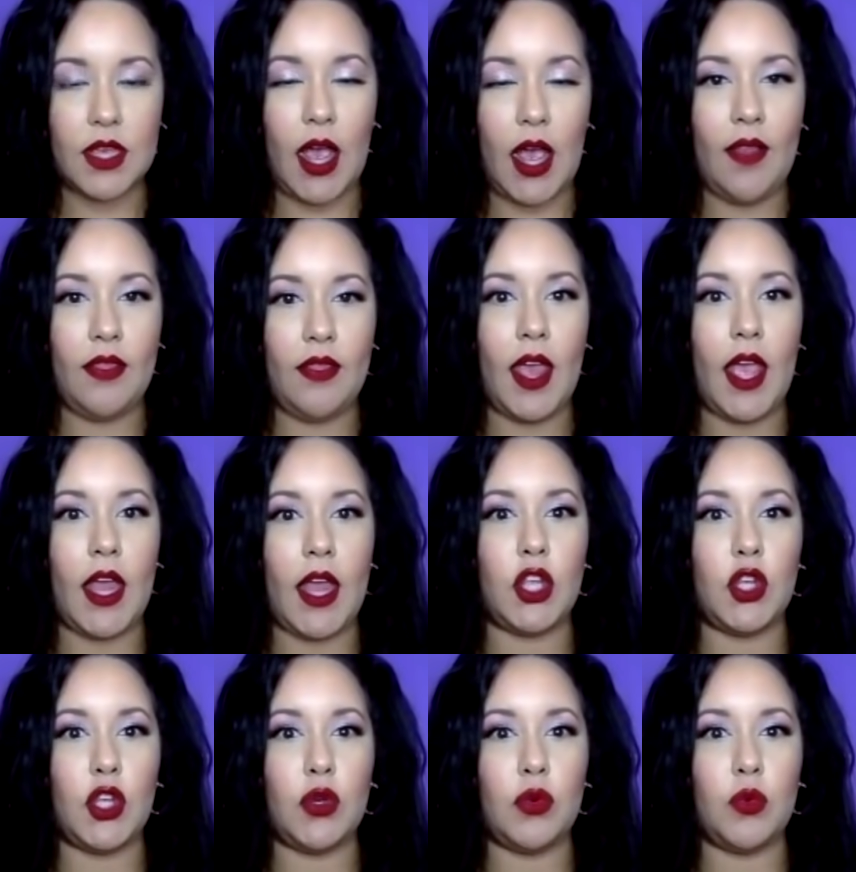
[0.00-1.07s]
and then
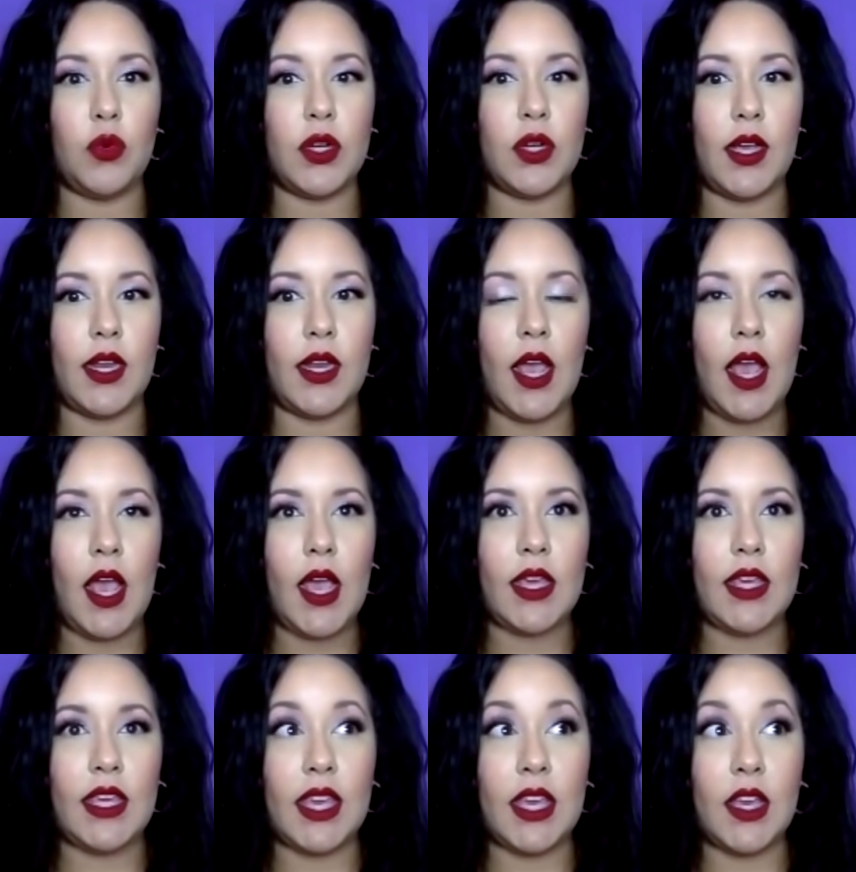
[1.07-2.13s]
you would
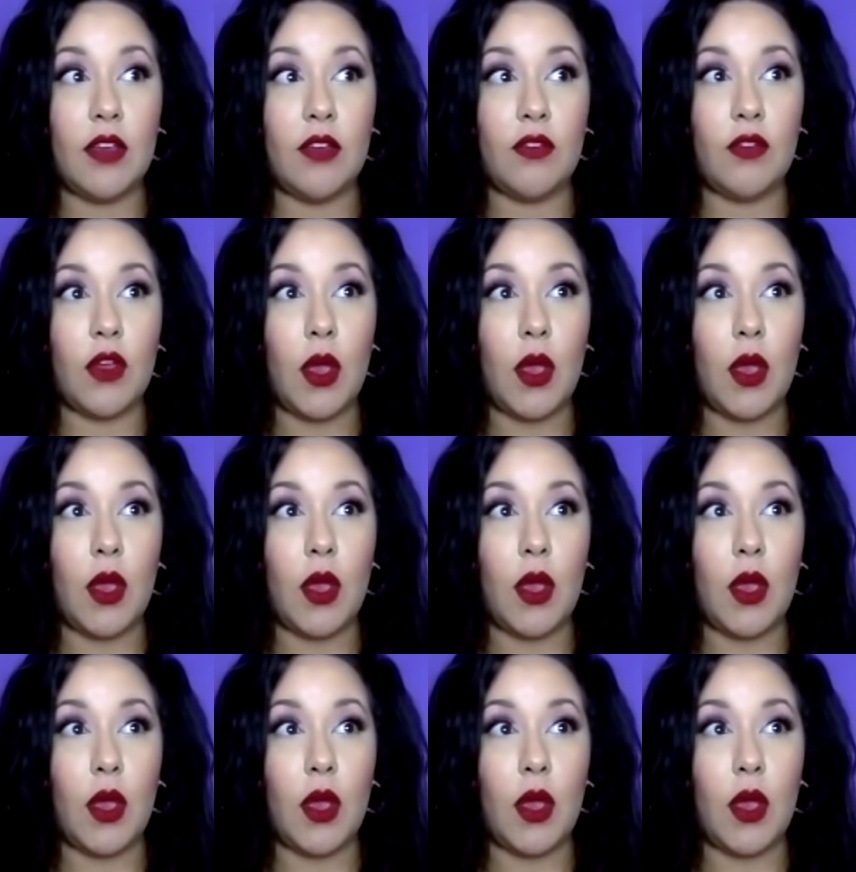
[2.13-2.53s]
give